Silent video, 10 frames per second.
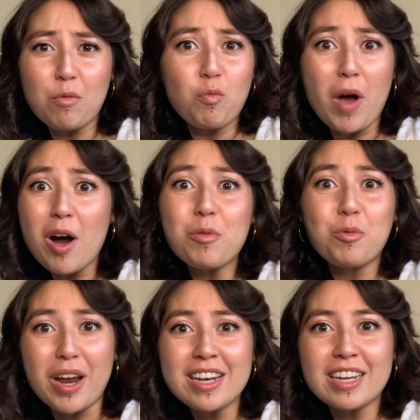and
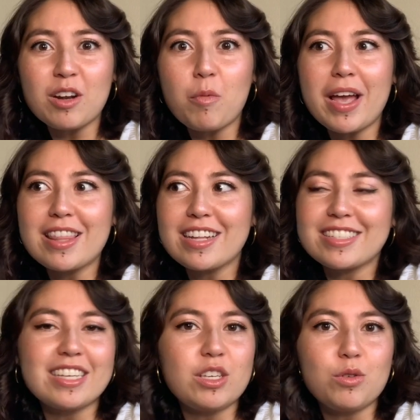well-written in a way that's
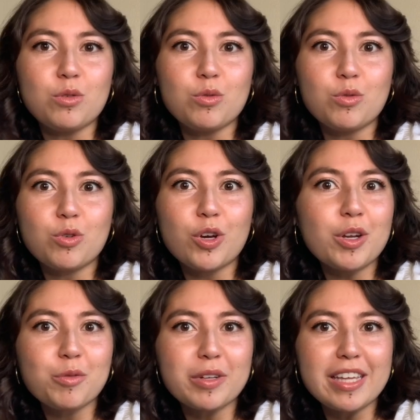like you
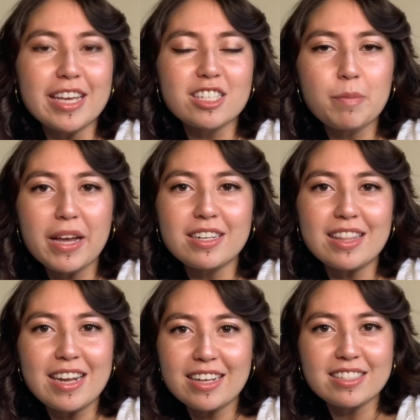couldn't really expect
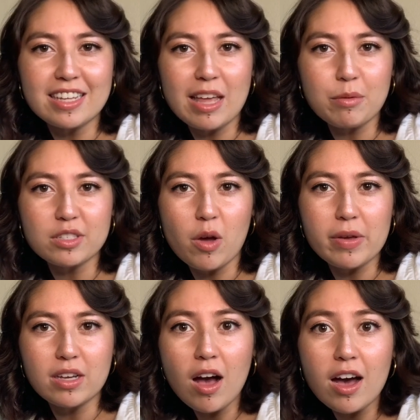the next thing that was
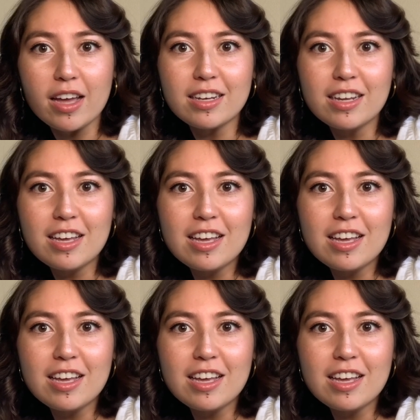going on.